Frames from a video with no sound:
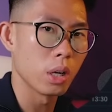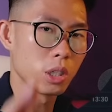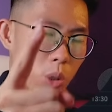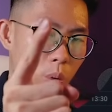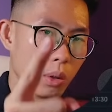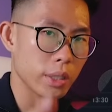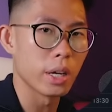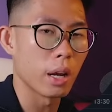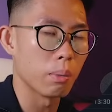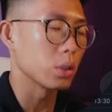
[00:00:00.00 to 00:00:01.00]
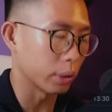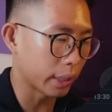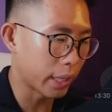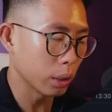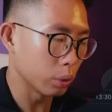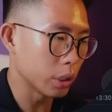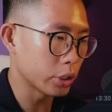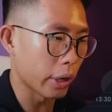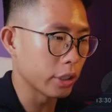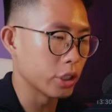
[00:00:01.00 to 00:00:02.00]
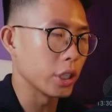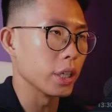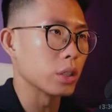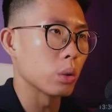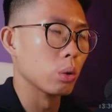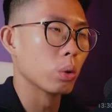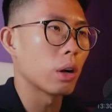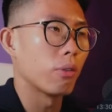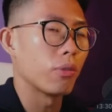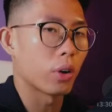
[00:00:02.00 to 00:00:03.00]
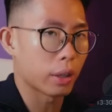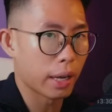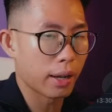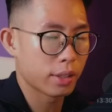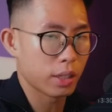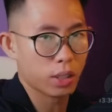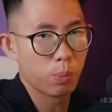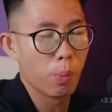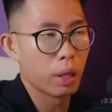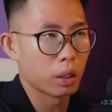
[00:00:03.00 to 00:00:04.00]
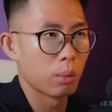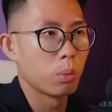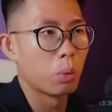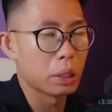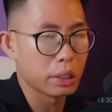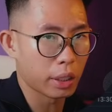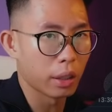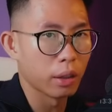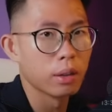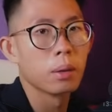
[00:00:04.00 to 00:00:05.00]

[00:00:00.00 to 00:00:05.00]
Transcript: So listen up. So the key to this strategy is to look out for the candlestick's momentum once again.